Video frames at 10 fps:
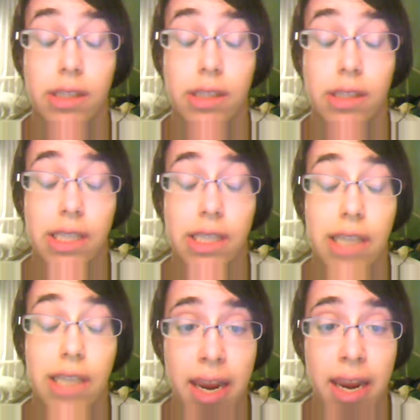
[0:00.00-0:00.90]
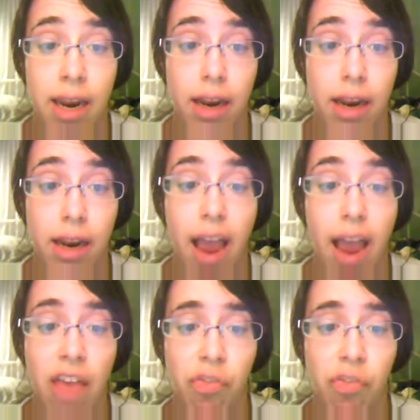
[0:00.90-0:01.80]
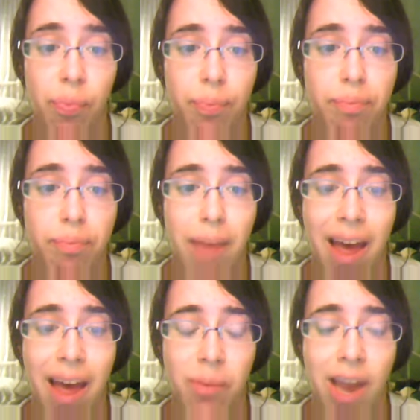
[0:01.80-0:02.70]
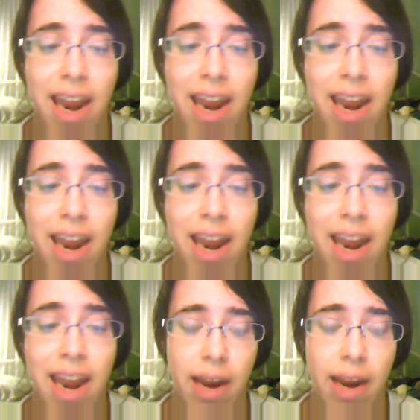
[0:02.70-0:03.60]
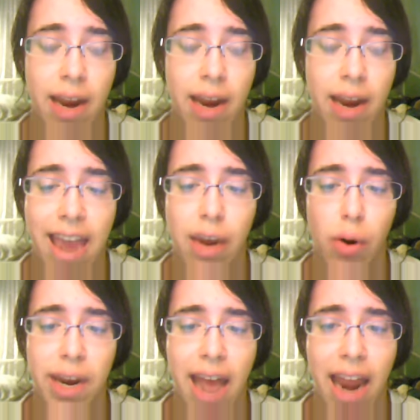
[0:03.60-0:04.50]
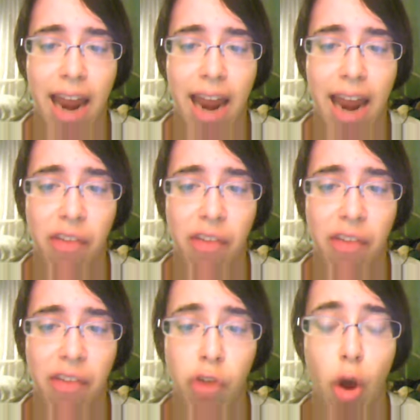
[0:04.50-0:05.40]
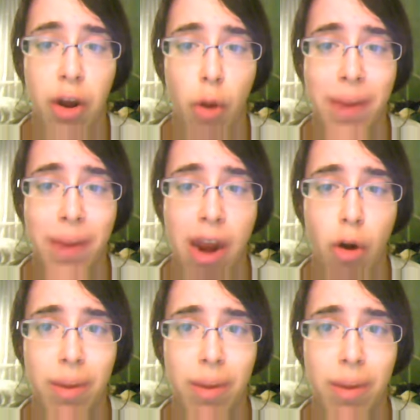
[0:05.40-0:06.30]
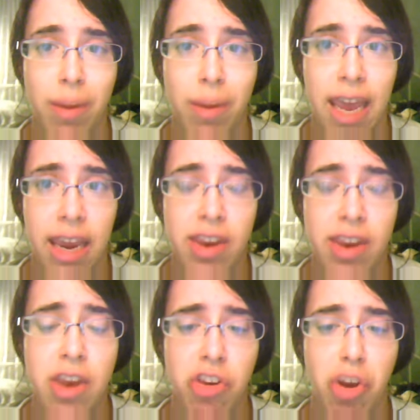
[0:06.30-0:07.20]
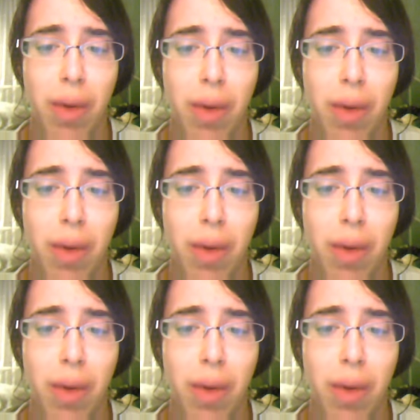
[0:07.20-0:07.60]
I mean, I guess I'm kind of hanging on to that last hope, kind of hoping that Herman Cain didn't do it,